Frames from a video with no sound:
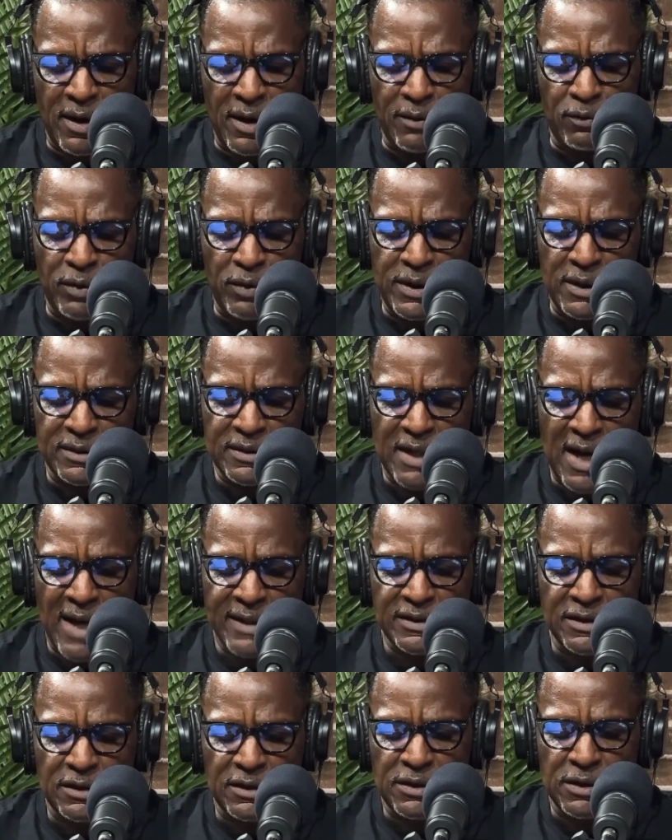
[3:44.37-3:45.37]
we
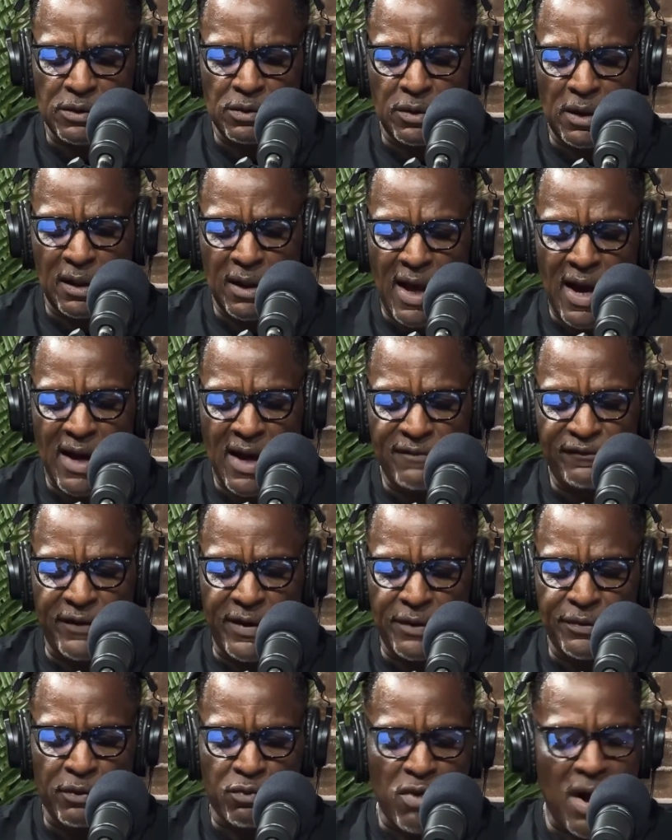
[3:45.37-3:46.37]
attach it to the life
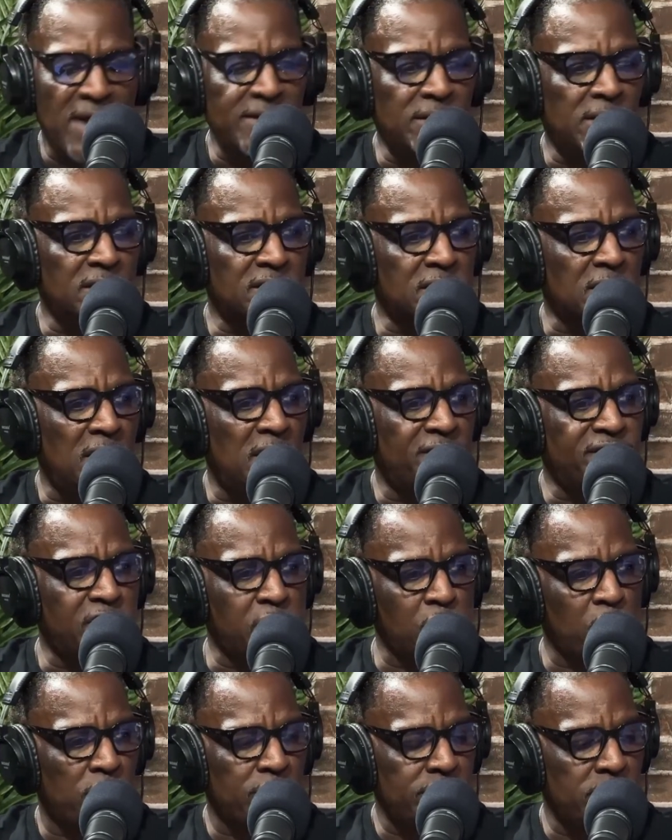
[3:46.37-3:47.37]
and the writings of
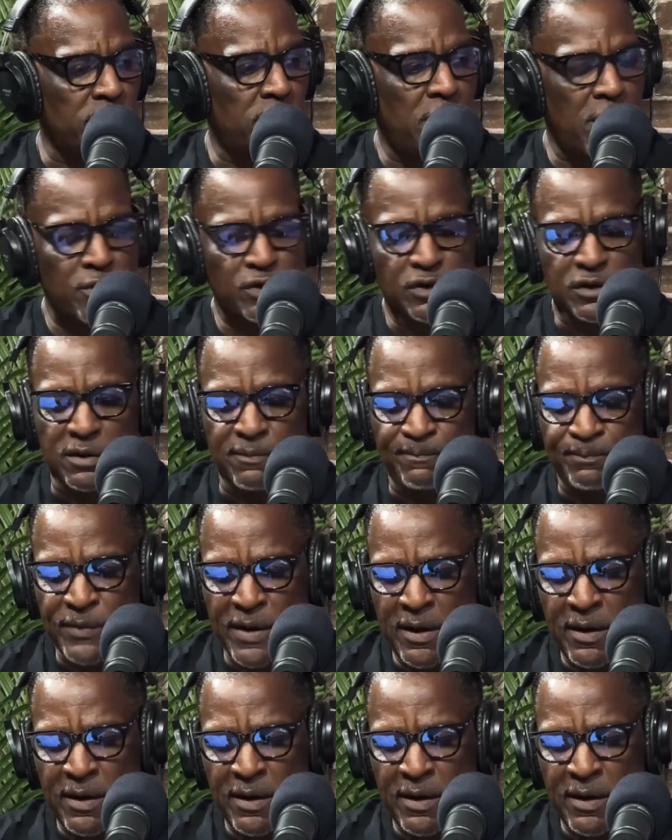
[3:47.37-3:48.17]
Zora Neale Hurston.